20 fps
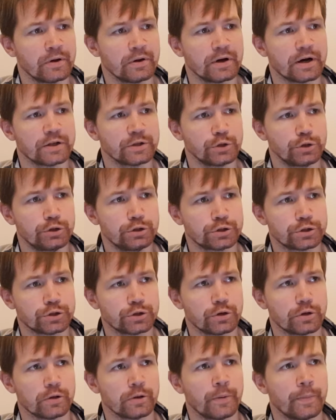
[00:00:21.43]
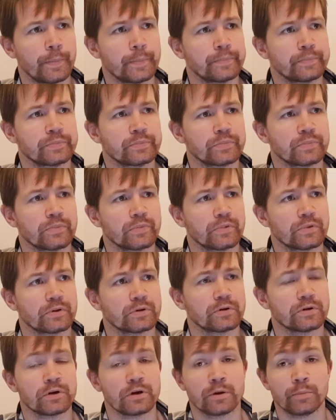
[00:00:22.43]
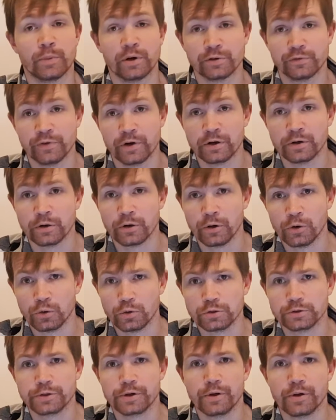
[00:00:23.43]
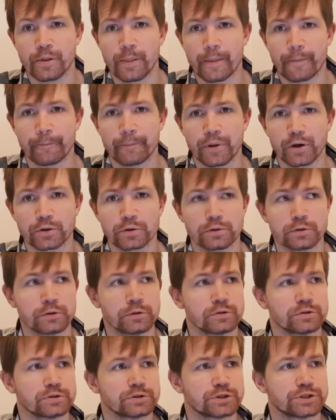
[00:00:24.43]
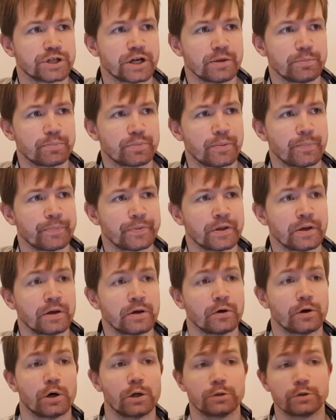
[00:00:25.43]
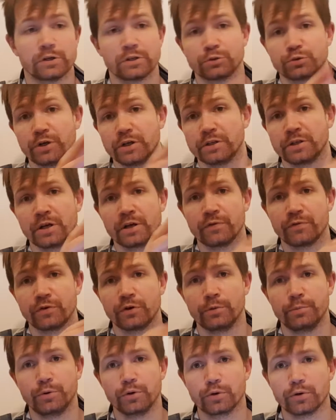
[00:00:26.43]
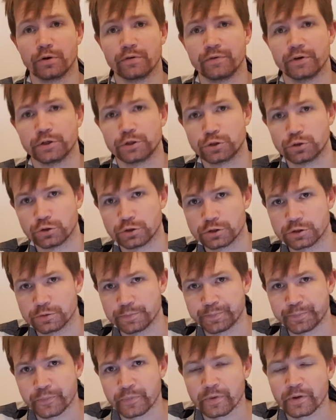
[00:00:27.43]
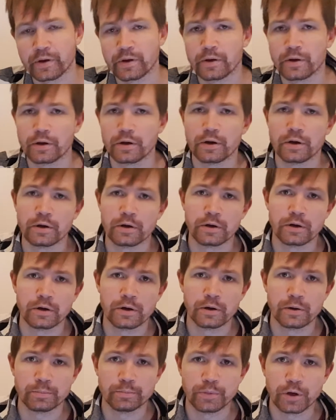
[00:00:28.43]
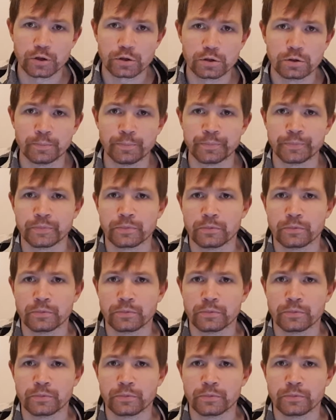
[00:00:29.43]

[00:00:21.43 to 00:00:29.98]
unusual but very old bottle shape. Although it's right time for a big old Verschluss bottle.